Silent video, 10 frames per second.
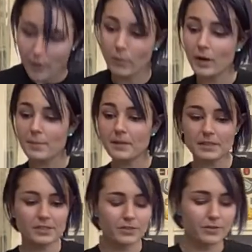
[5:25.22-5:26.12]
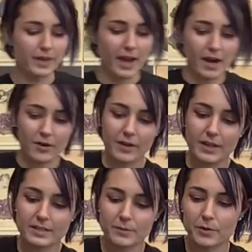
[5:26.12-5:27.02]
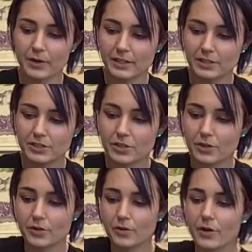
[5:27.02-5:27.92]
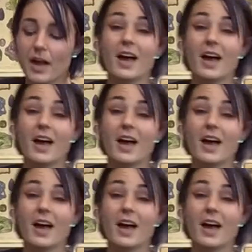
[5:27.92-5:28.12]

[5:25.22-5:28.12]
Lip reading: What I'm gonna do now is I'm going to do